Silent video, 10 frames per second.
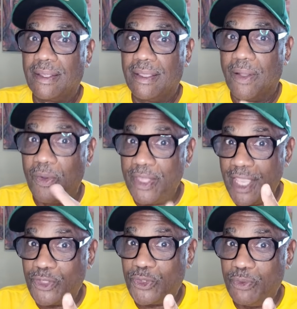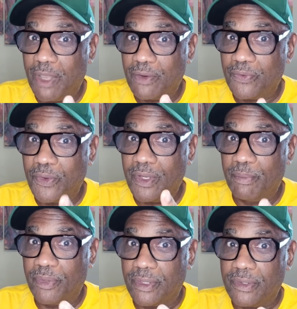only has 2 microphone
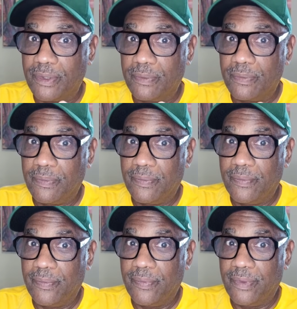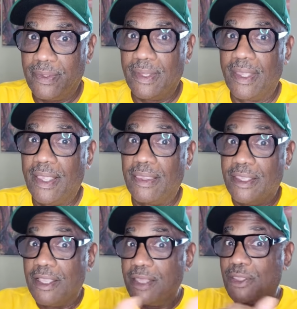inputs. The
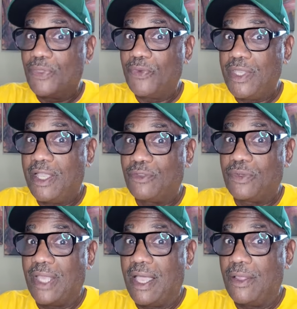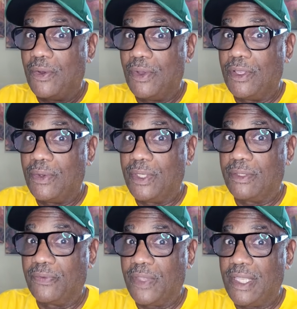other $300 audio
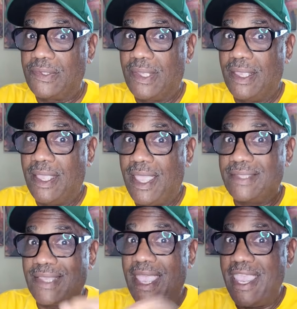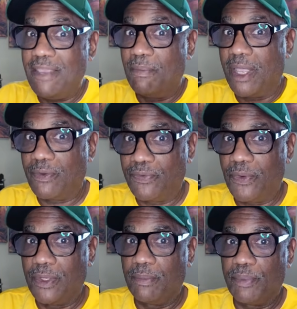interface has 8 microphone
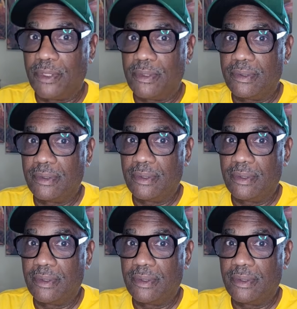inputs.